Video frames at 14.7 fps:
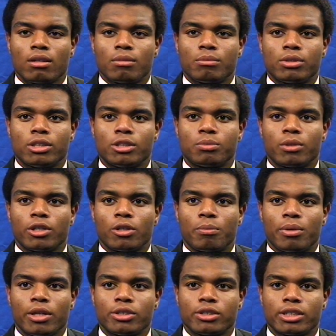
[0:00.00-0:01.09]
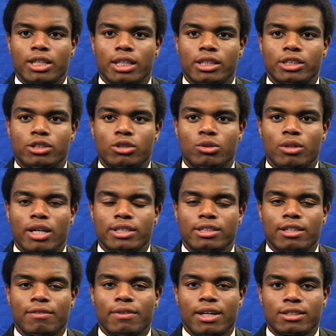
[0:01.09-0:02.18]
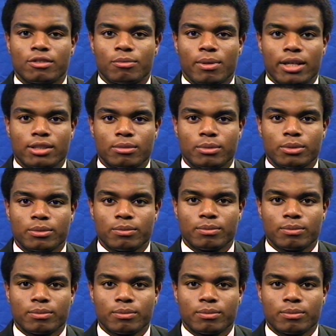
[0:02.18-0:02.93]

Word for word: Please bring your pictures in at least two days in advance if possible.